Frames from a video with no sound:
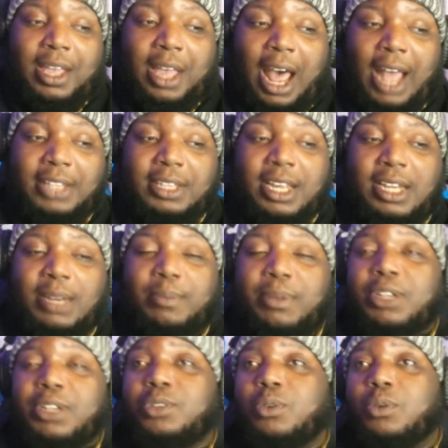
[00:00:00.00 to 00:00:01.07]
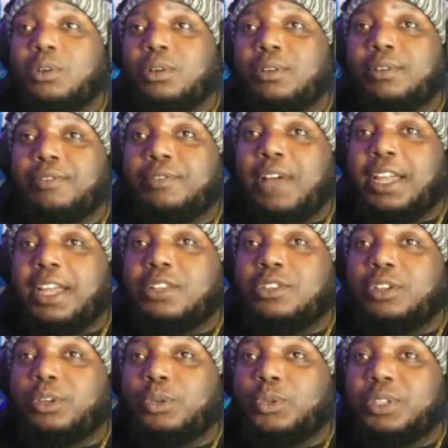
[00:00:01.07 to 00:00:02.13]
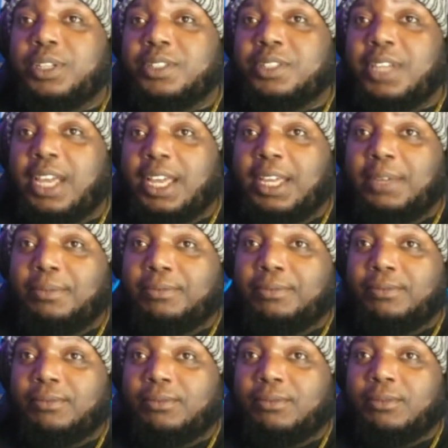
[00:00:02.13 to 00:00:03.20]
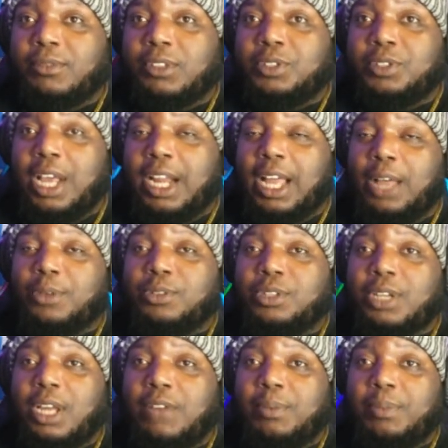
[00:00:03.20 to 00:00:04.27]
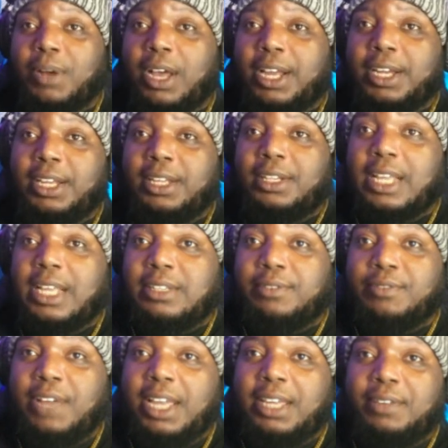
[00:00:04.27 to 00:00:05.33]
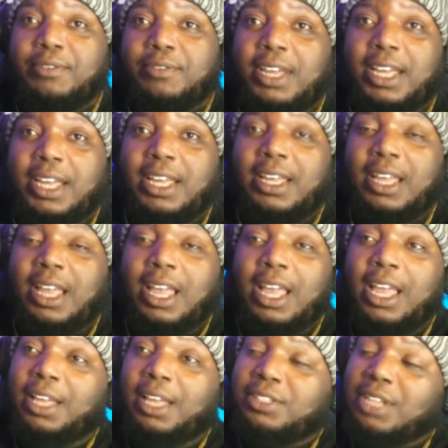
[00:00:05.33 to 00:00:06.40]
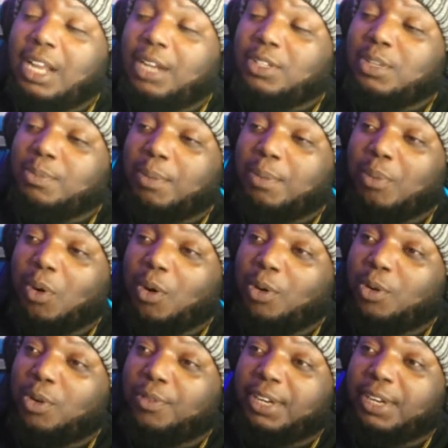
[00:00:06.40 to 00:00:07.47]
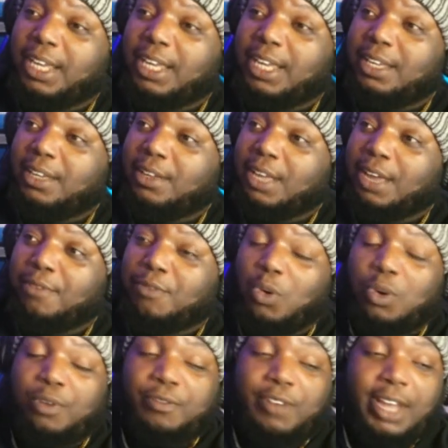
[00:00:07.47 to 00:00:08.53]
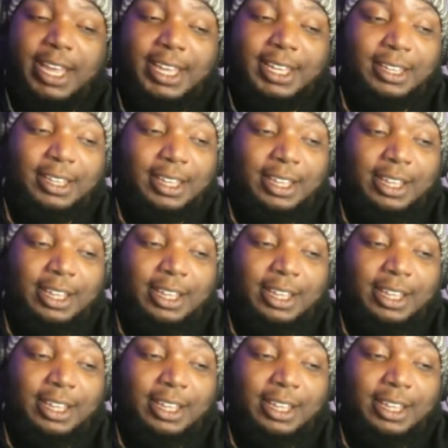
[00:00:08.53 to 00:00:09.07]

I think the Minnesota Vikings lose this game. Shout out to everybody that's a Viking fan. Shout out to my boy over there at Vocal Vike.